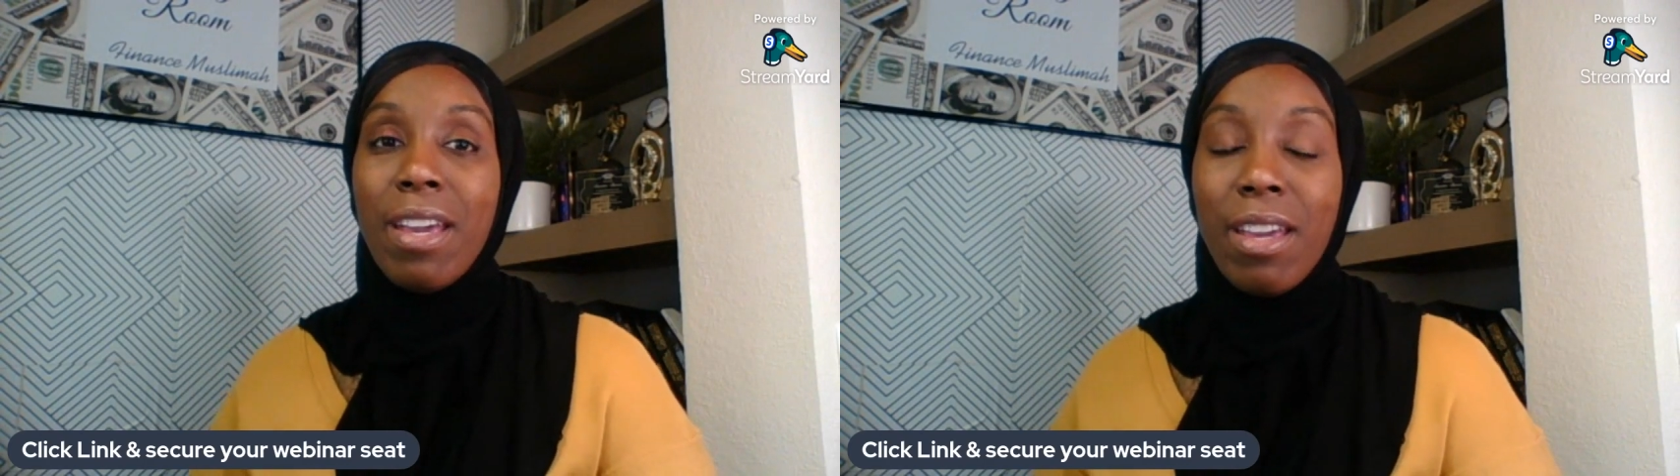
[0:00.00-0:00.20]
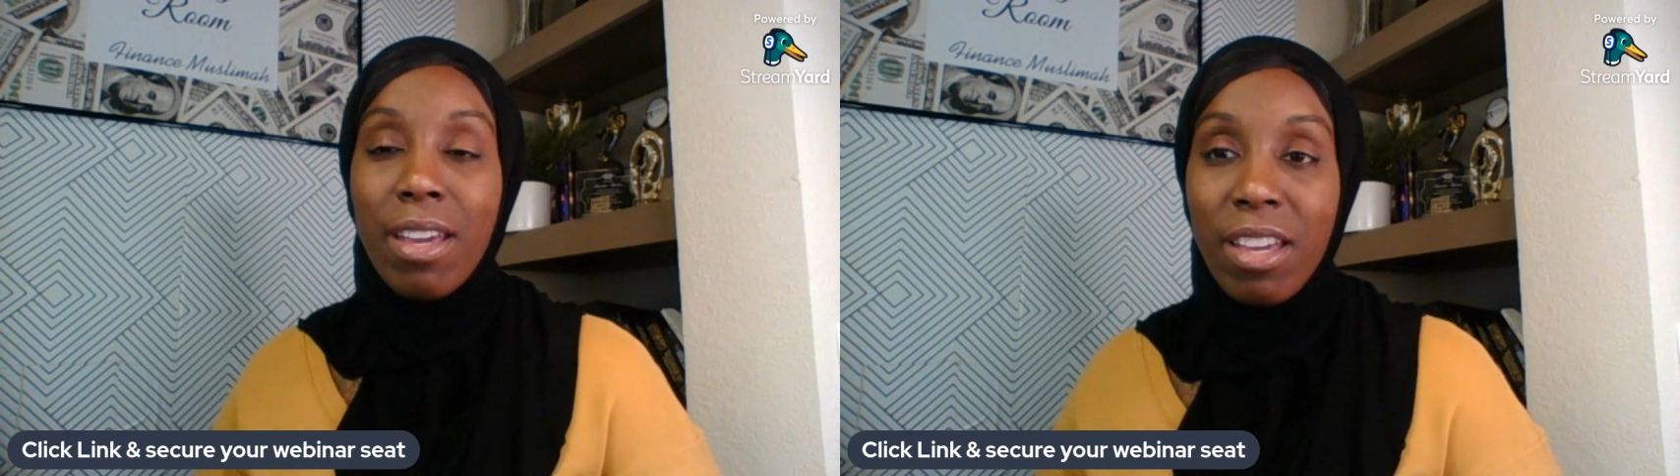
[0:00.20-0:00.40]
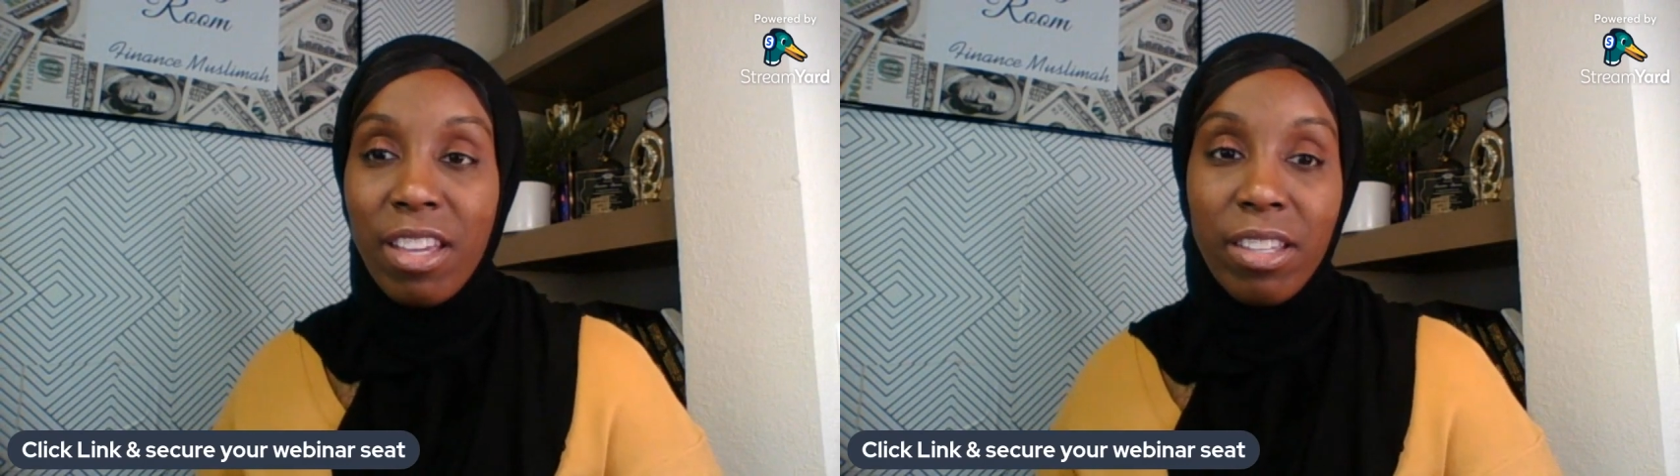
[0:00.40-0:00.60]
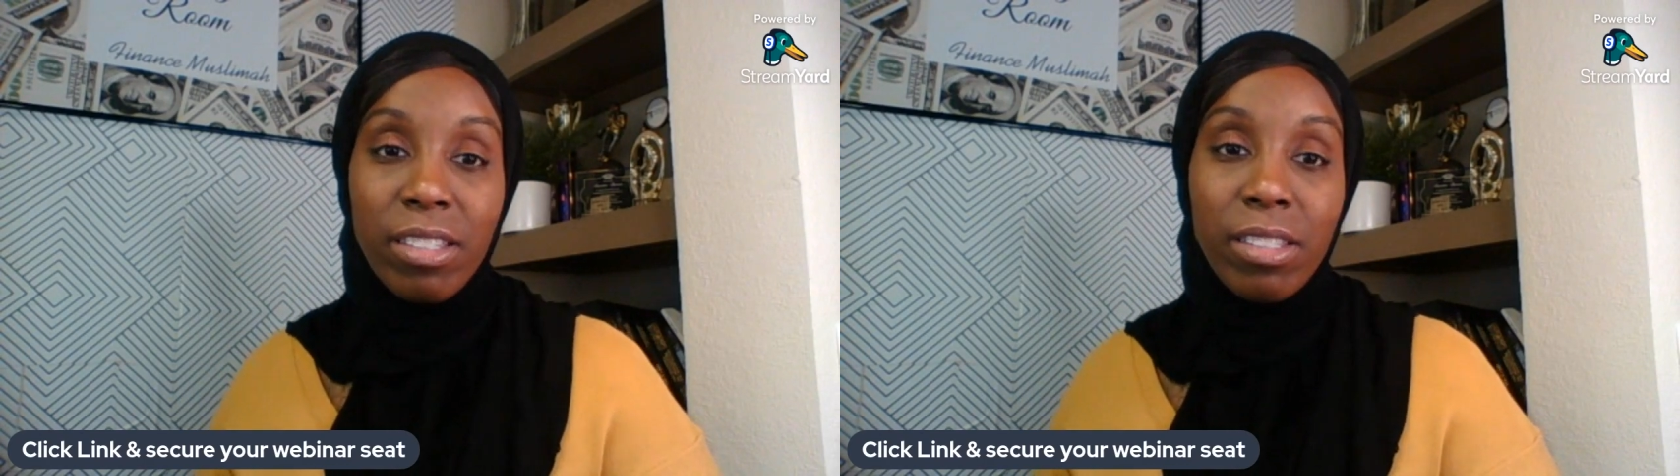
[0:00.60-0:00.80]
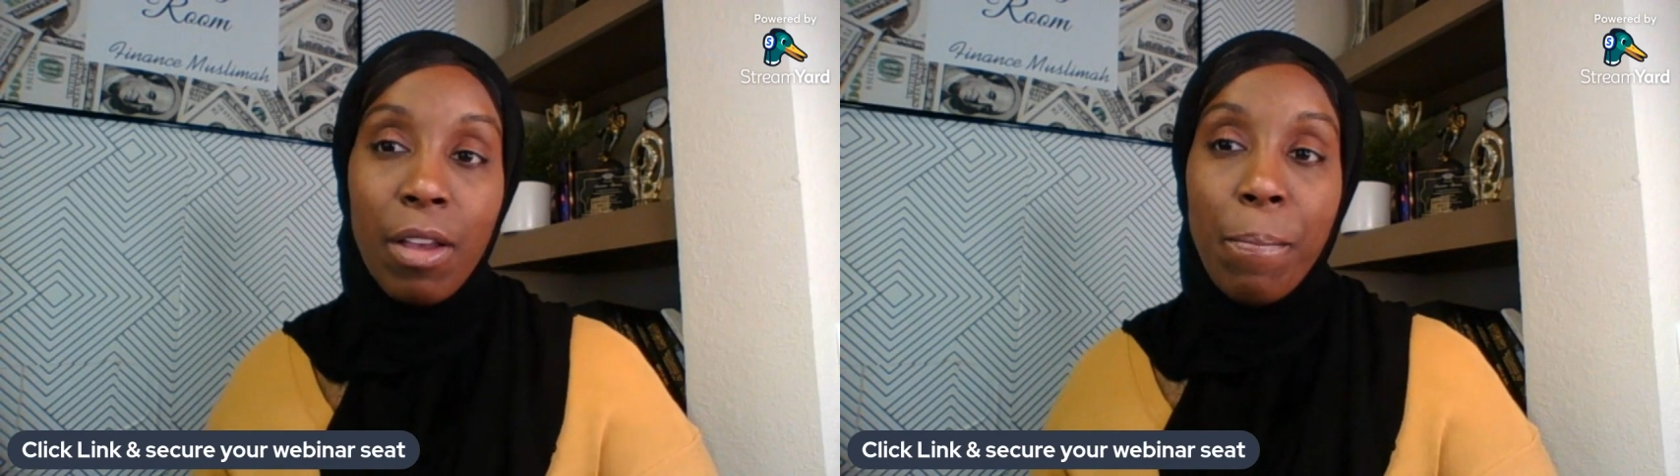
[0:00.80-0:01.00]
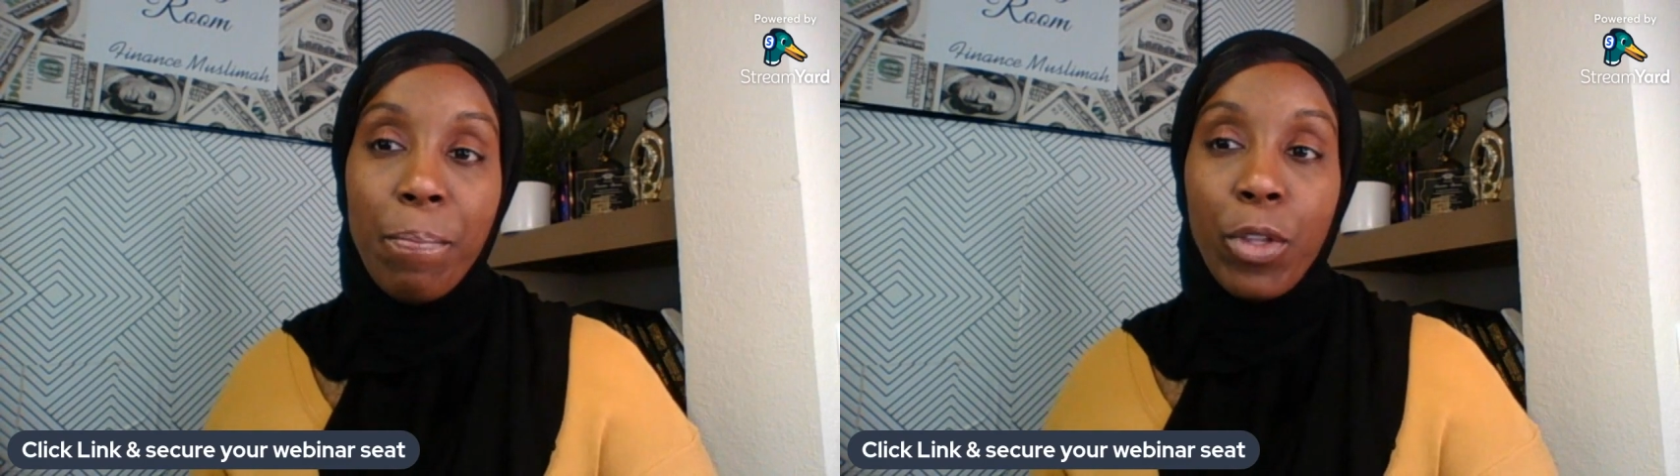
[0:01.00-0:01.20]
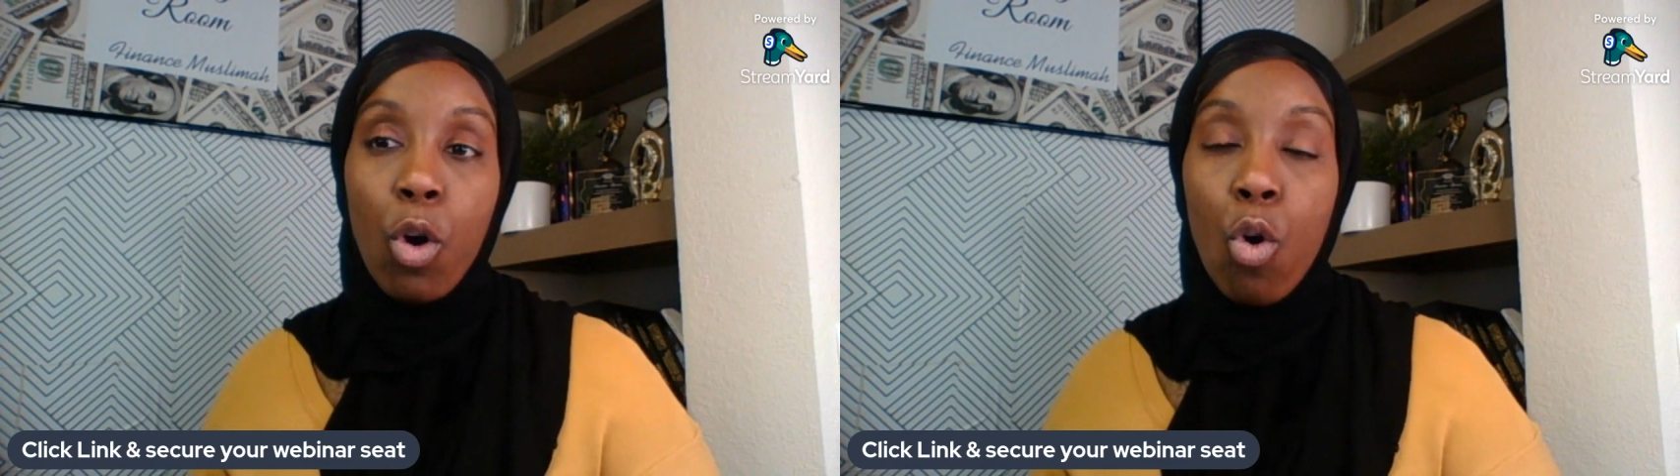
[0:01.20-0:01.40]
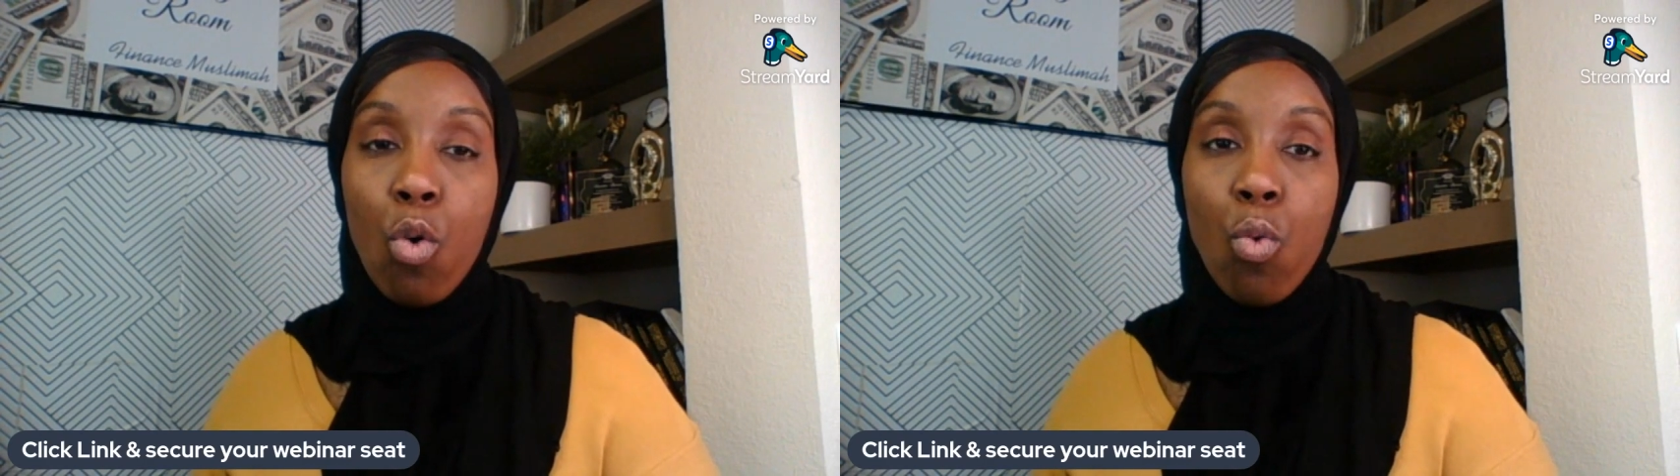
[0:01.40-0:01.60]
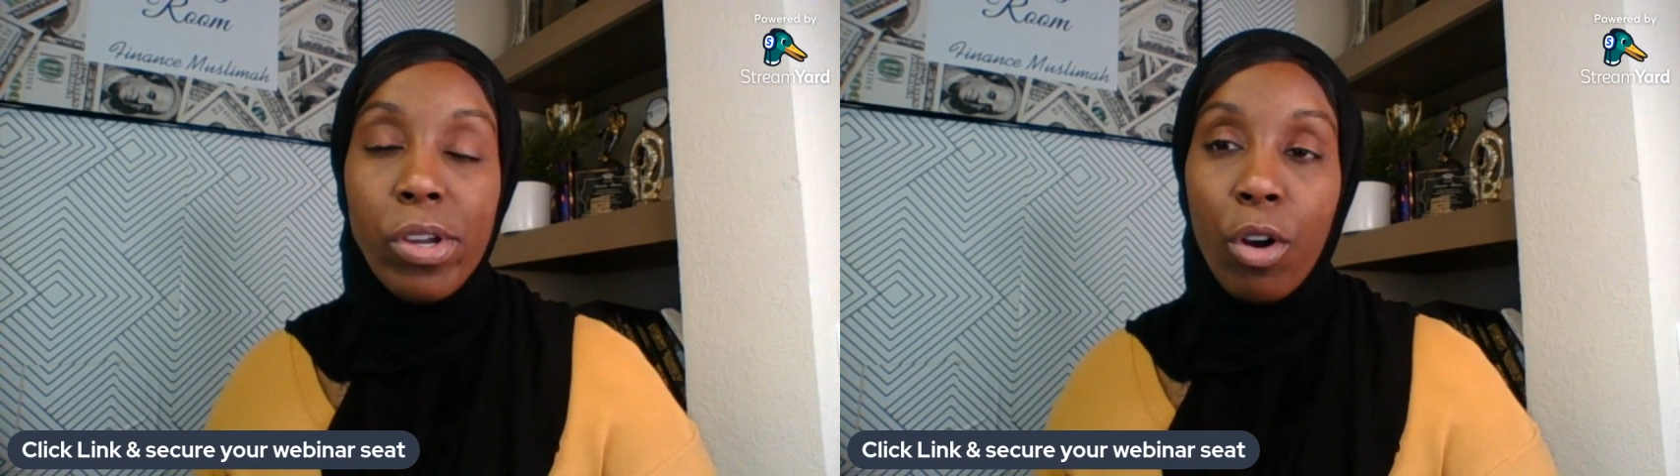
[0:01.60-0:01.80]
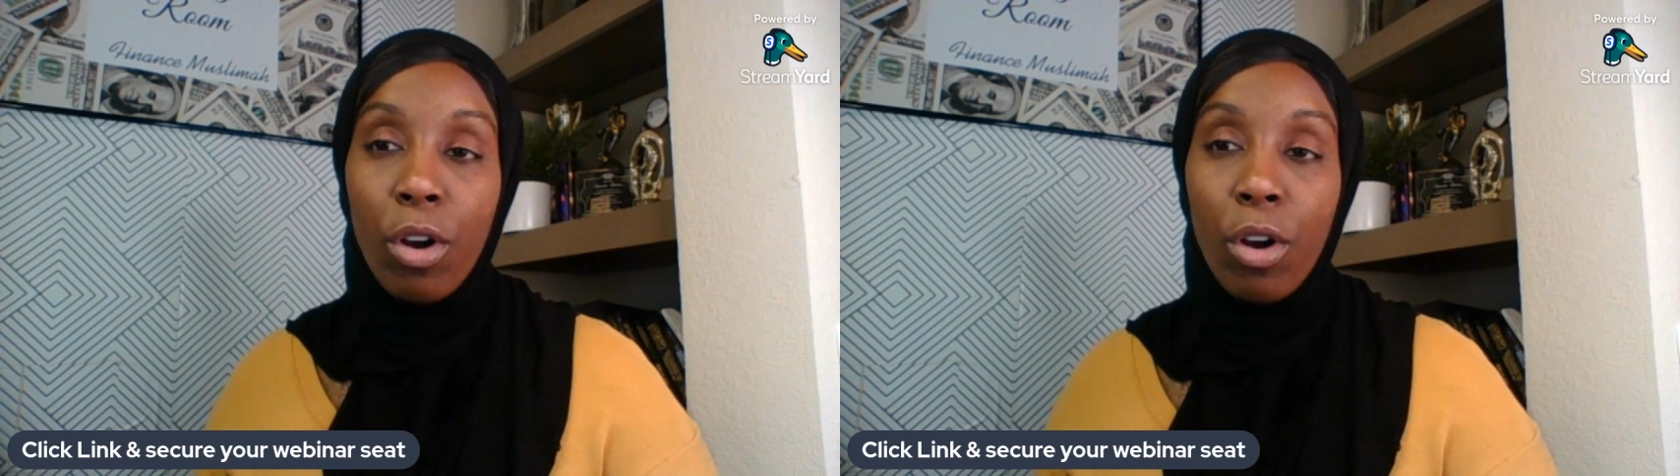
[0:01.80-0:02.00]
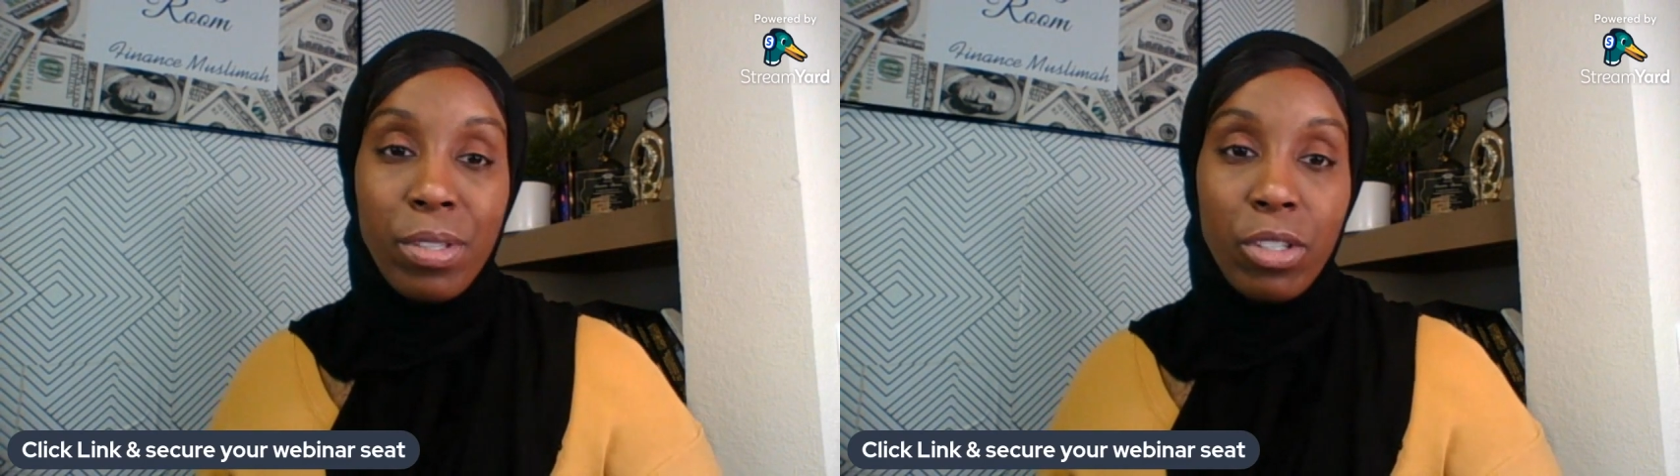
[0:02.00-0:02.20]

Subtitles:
is who we are